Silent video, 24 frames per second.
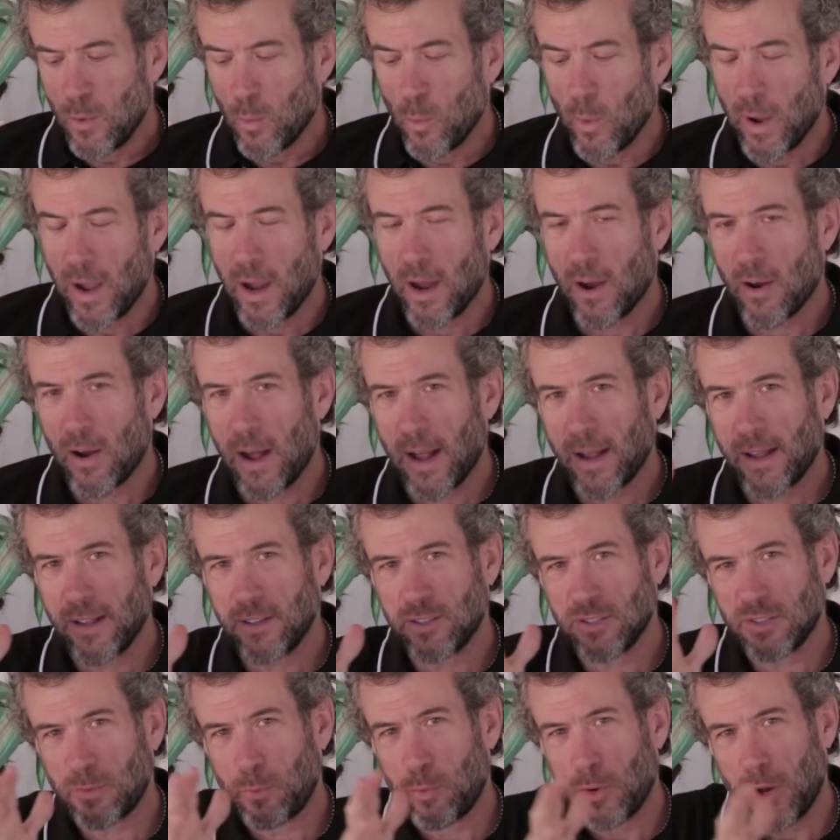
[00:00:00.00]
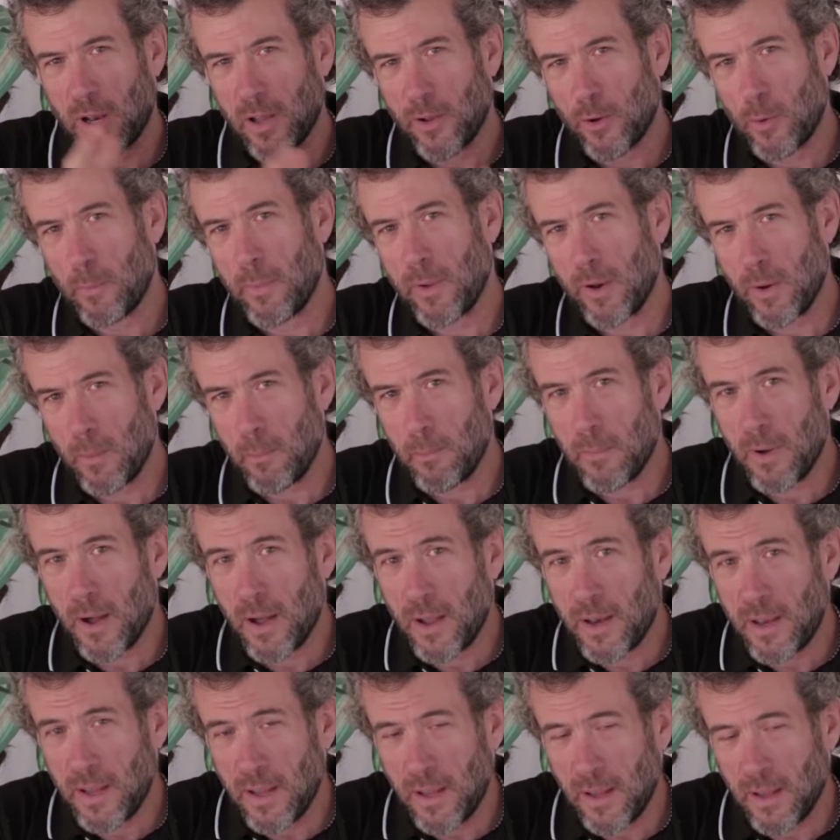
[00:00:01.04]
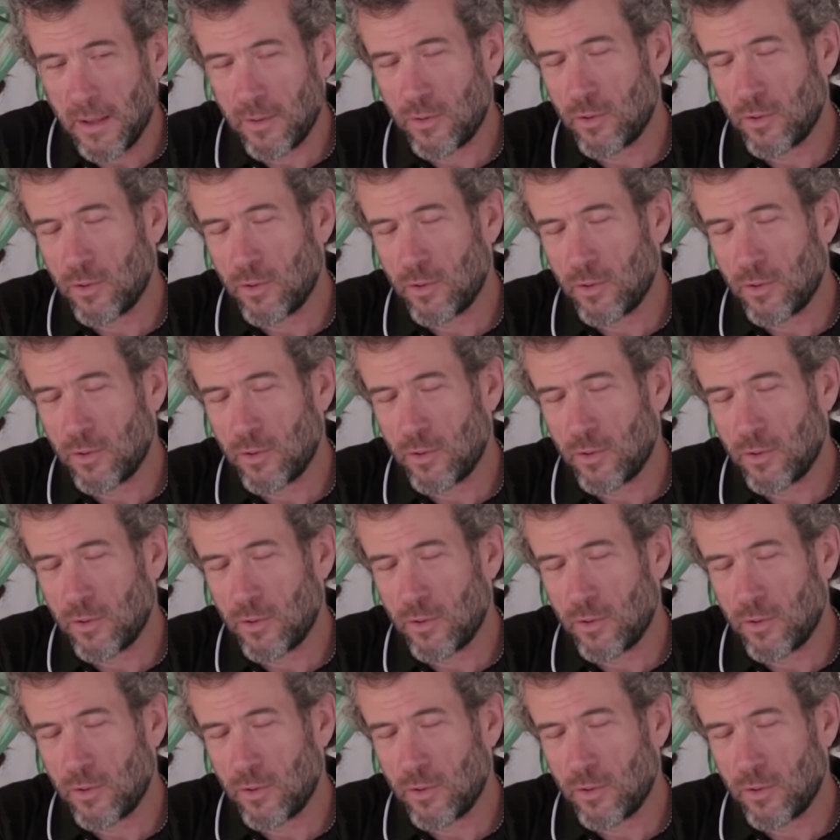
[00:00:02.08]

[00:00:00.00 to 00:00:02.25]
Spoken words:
Where I can just put a little bit of money